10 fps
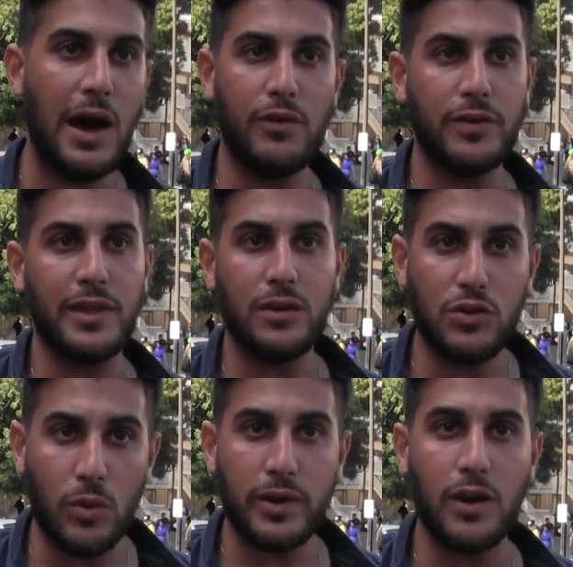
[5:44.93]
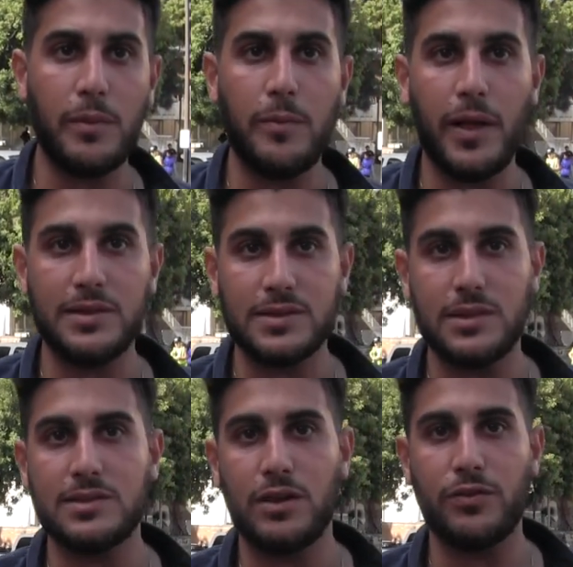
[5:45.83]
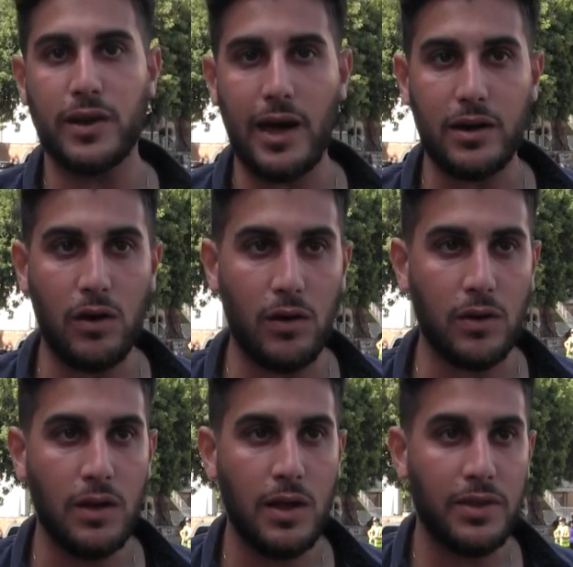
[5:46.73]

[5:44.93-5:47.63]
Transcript: However, they don't care about Palestinian suffering at all.